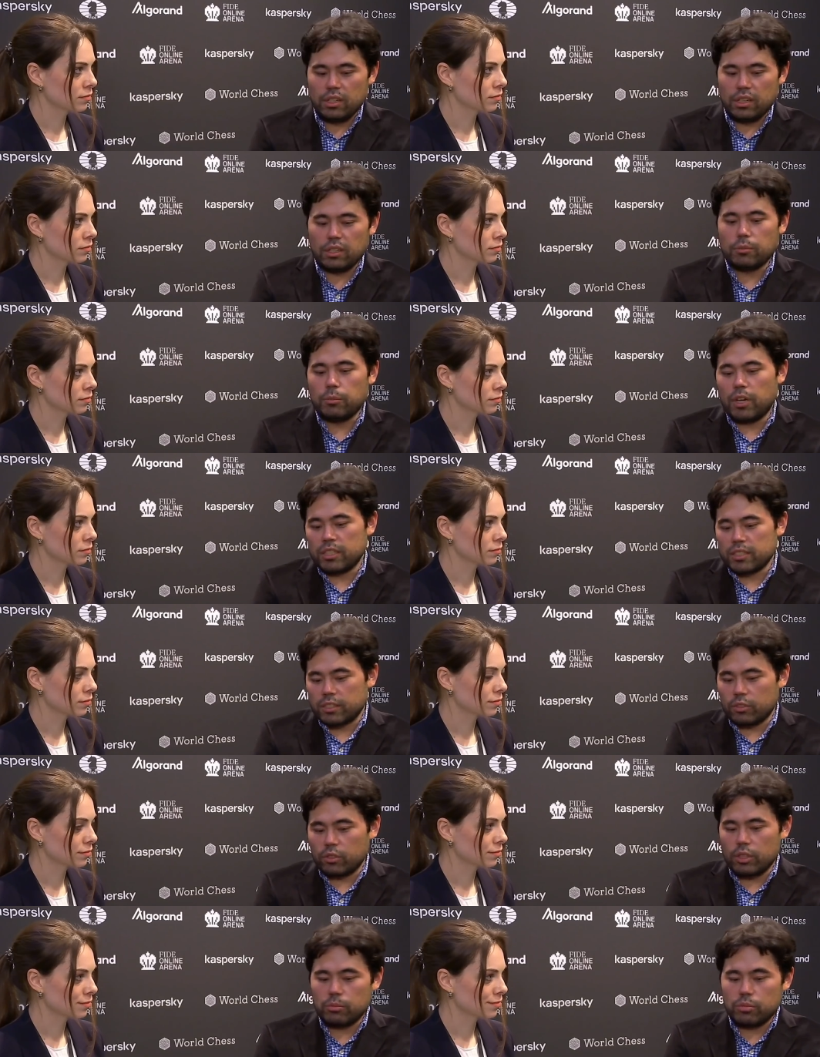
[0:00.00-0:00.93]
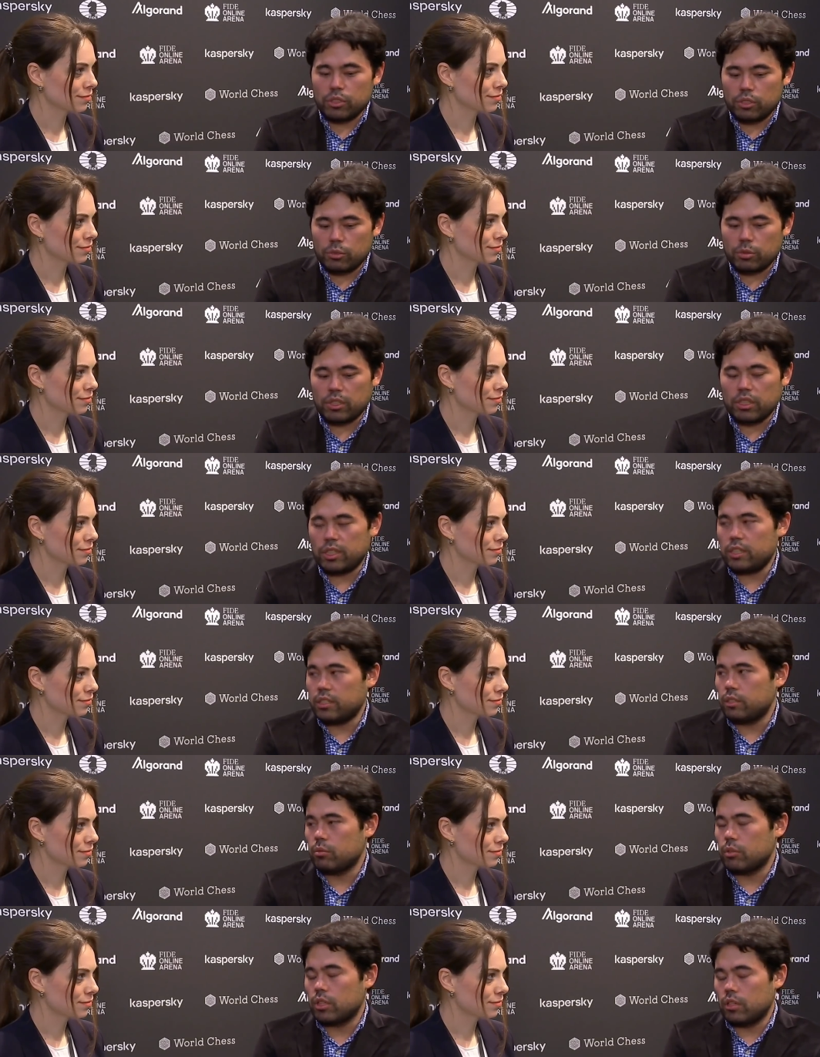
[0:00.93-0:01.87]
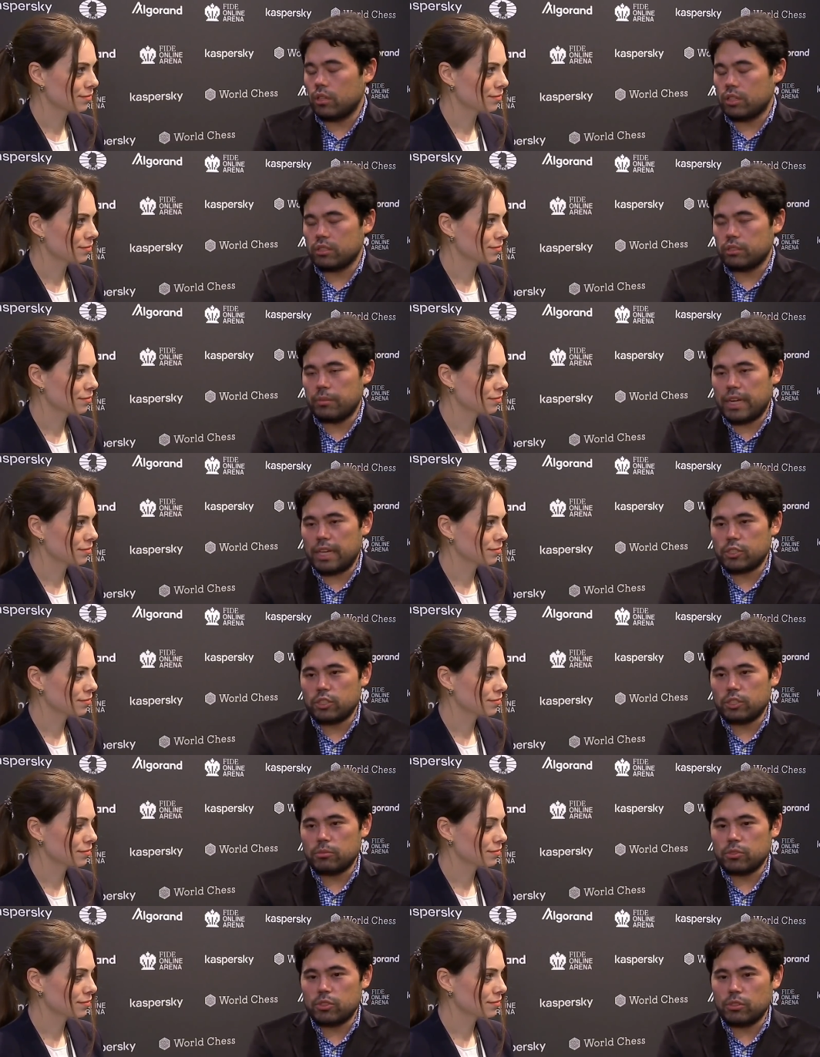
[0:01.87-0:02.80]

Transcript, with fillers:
Speaker 1: on uh, the Moscow Grand Prix in 2019 when I lost the match to him.